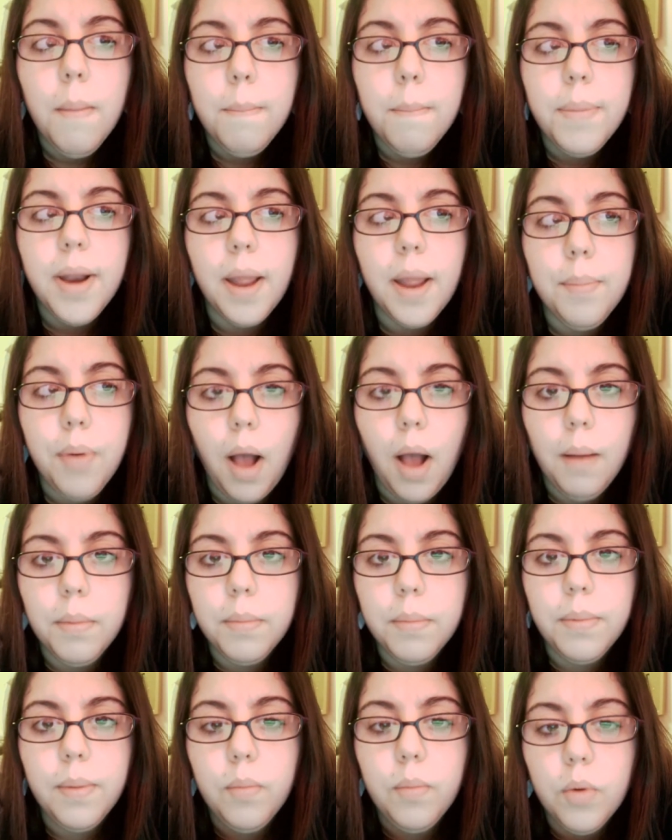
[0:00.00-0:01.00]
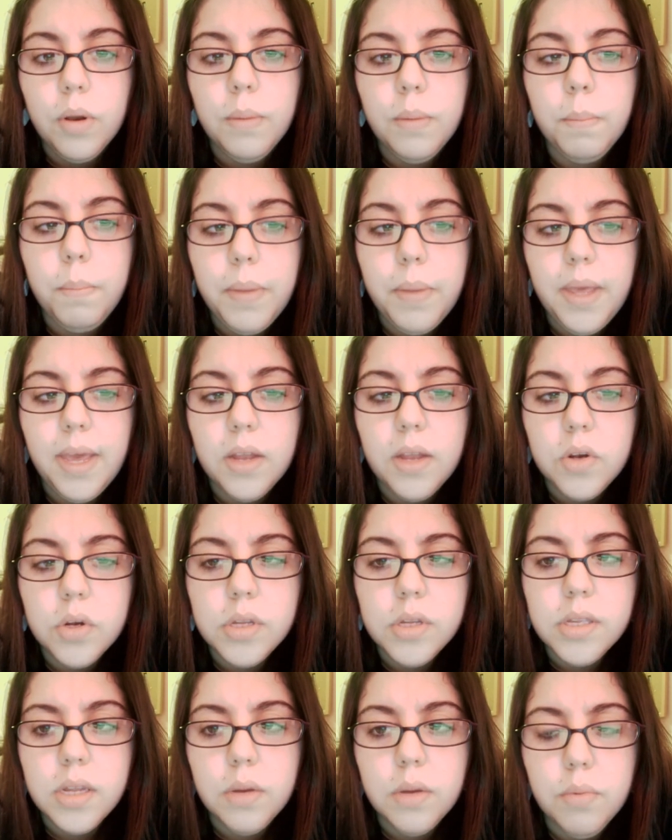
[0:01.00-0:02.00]
but I probably wouldn't be
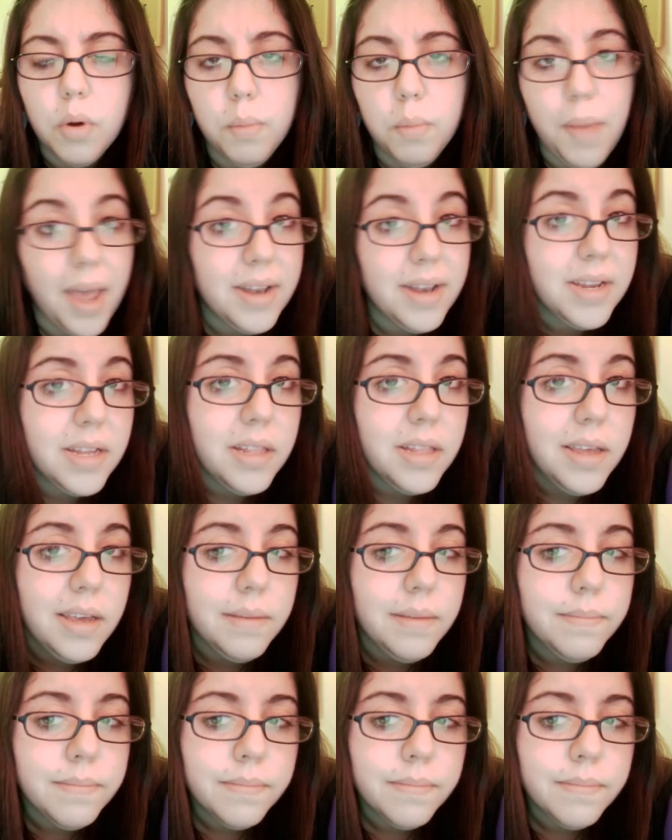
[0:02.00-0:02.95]
interested romantically.